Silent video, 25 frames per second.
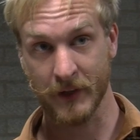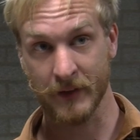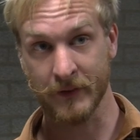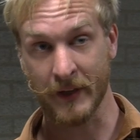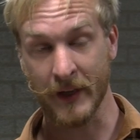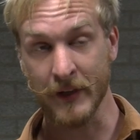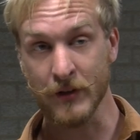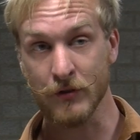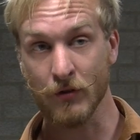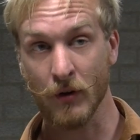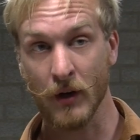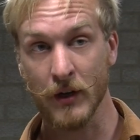
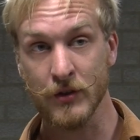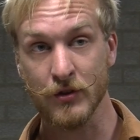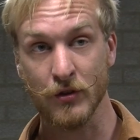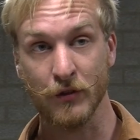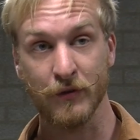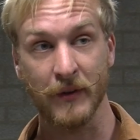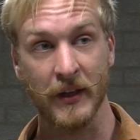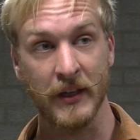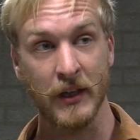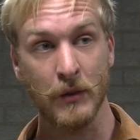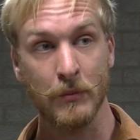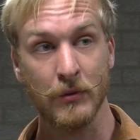Dendrites
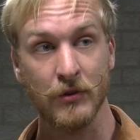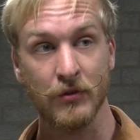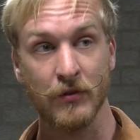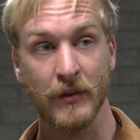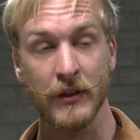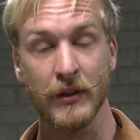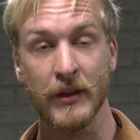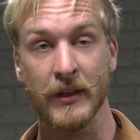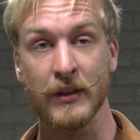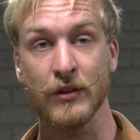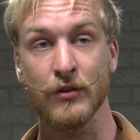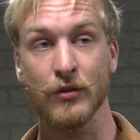of
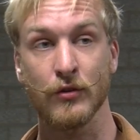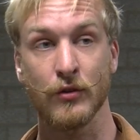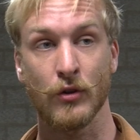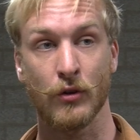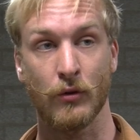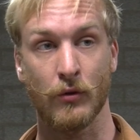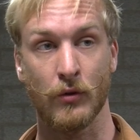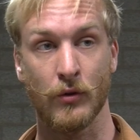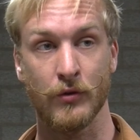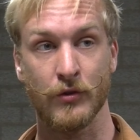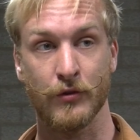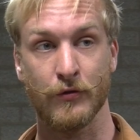in-between
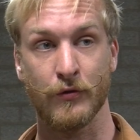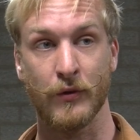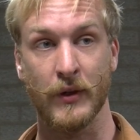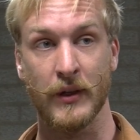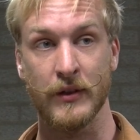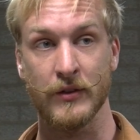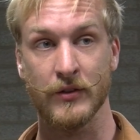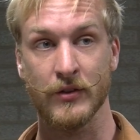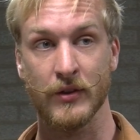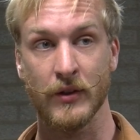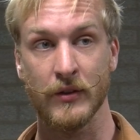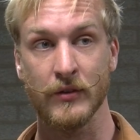interneurons, for
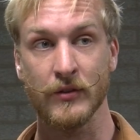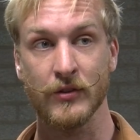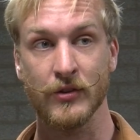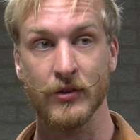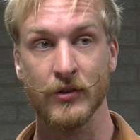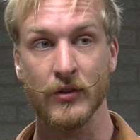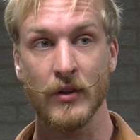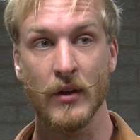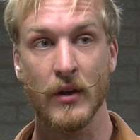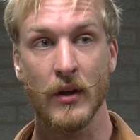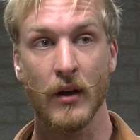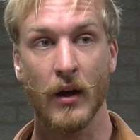
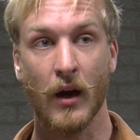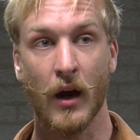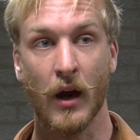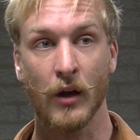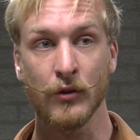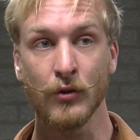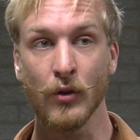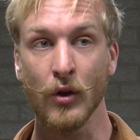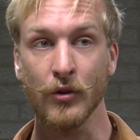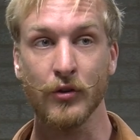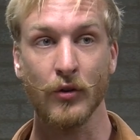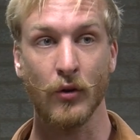instance,
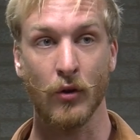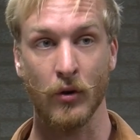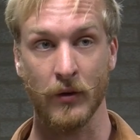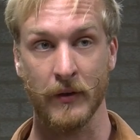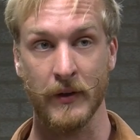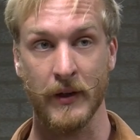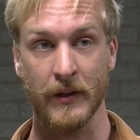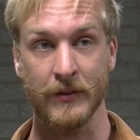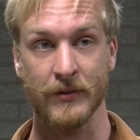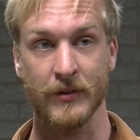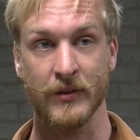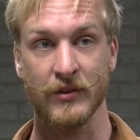are not
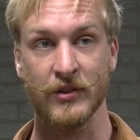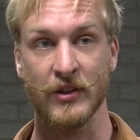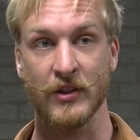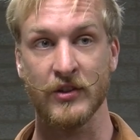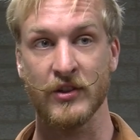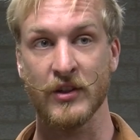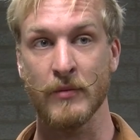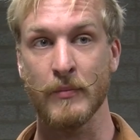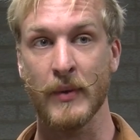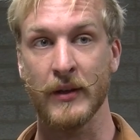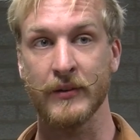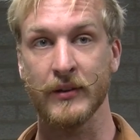oriented
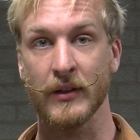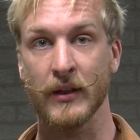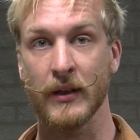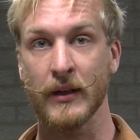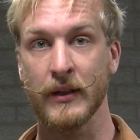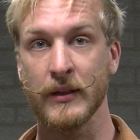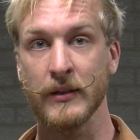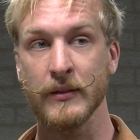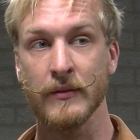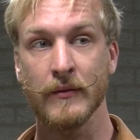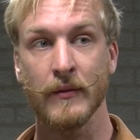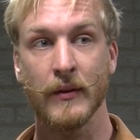
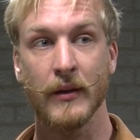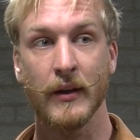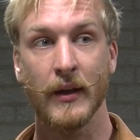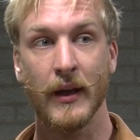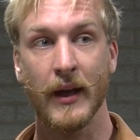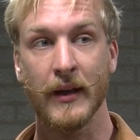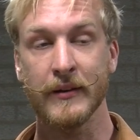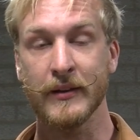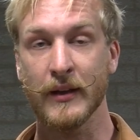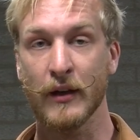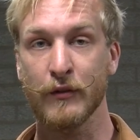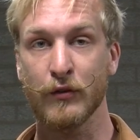systematically,
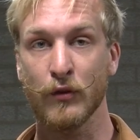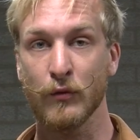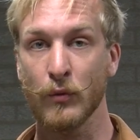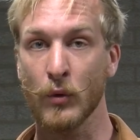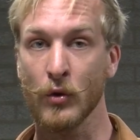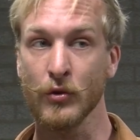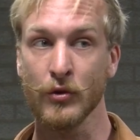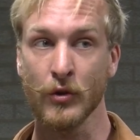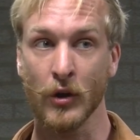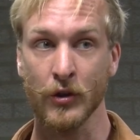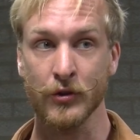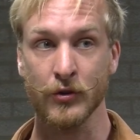and therefore
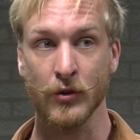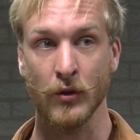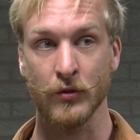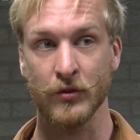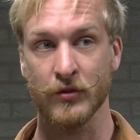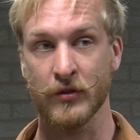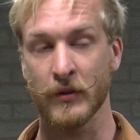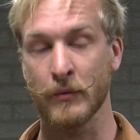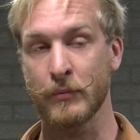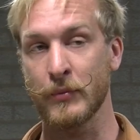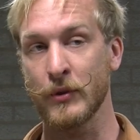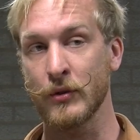will not
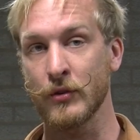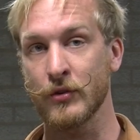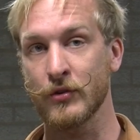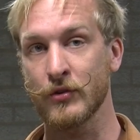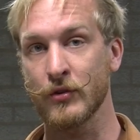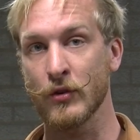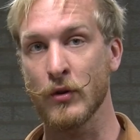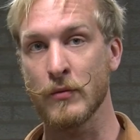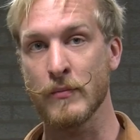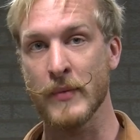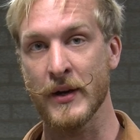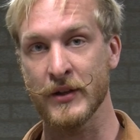contribute
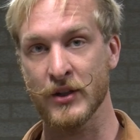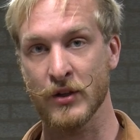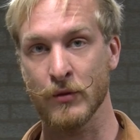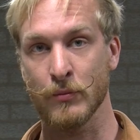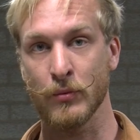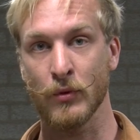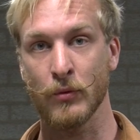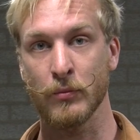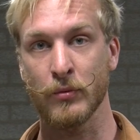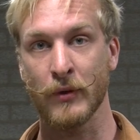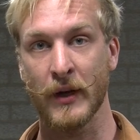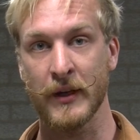to a
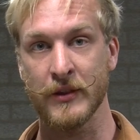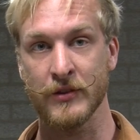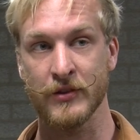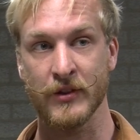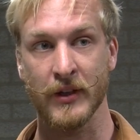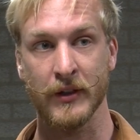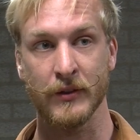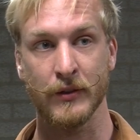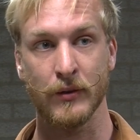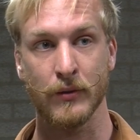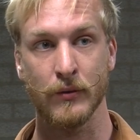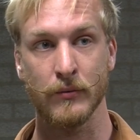measurable brain
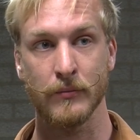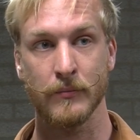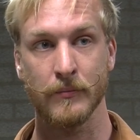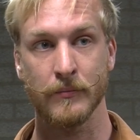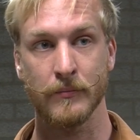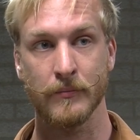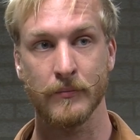signal.